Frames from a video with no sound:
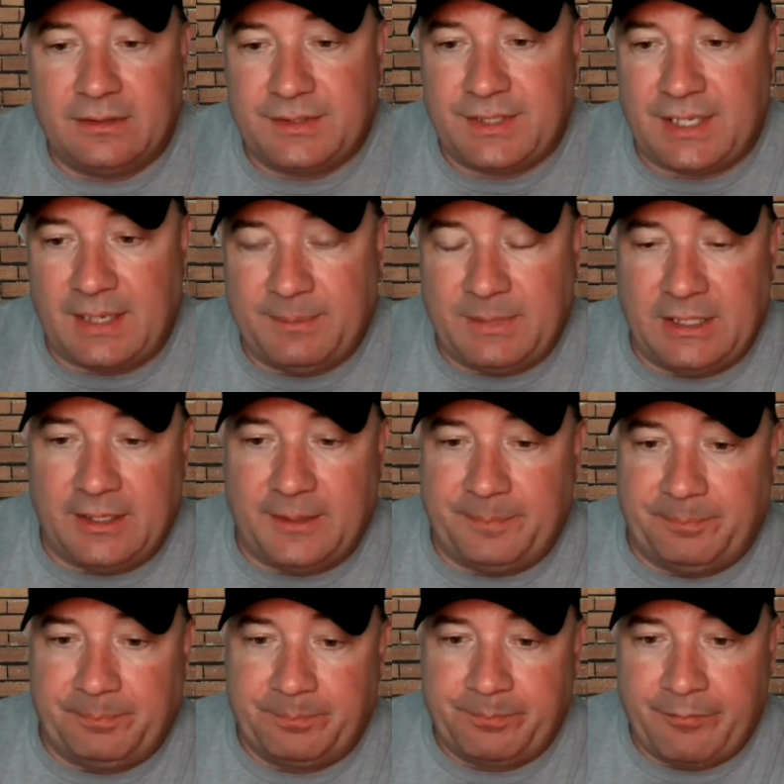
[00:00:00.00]
Sign me up.
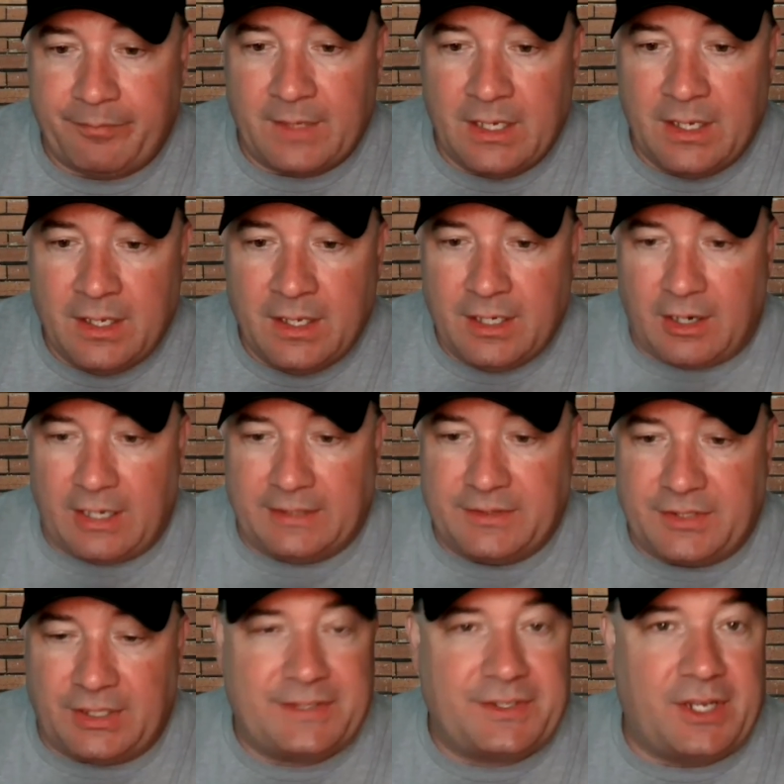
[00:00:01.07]
All right.
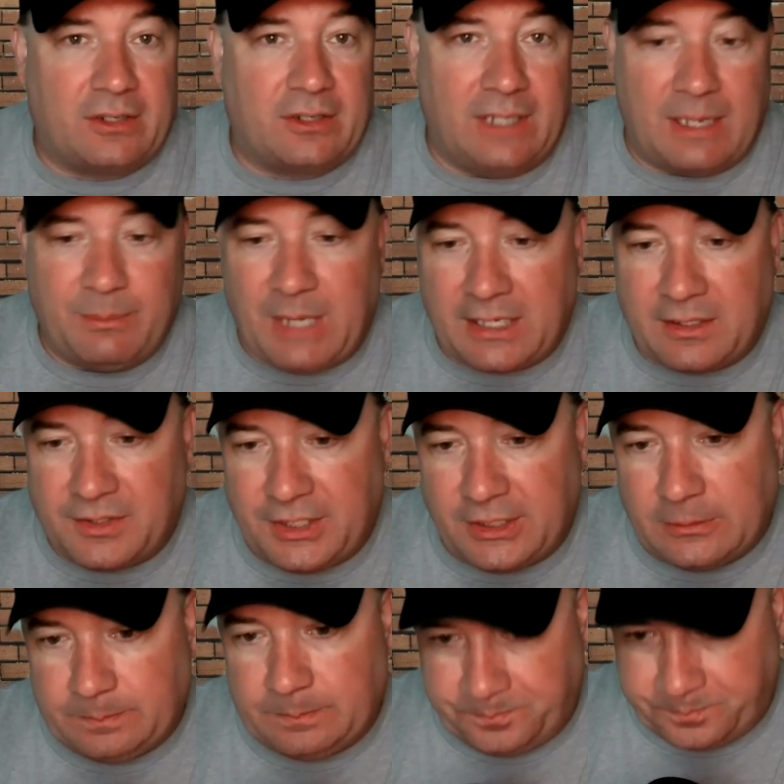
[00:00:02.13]
So let's talk linebackers
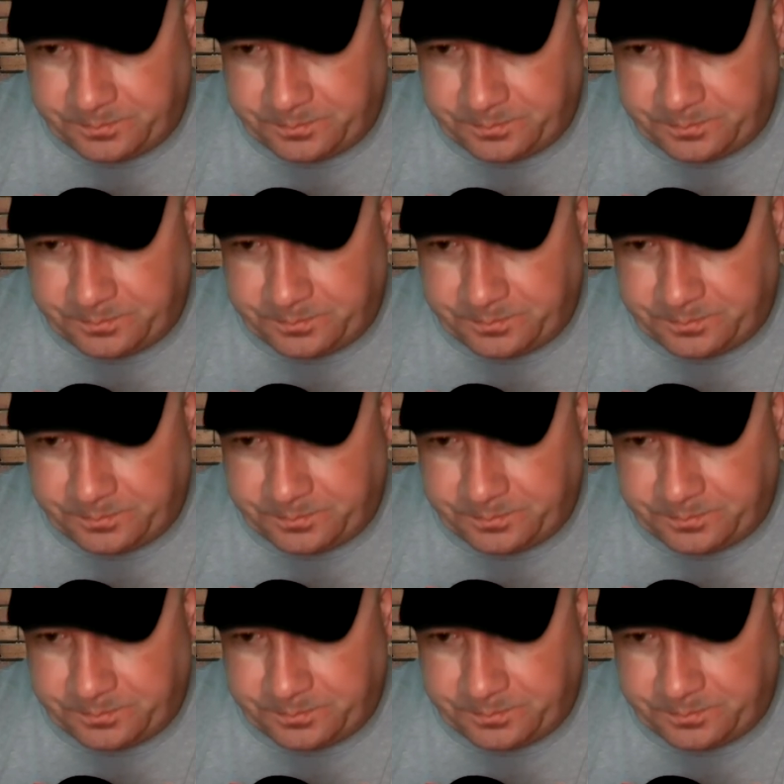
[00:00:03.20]
here.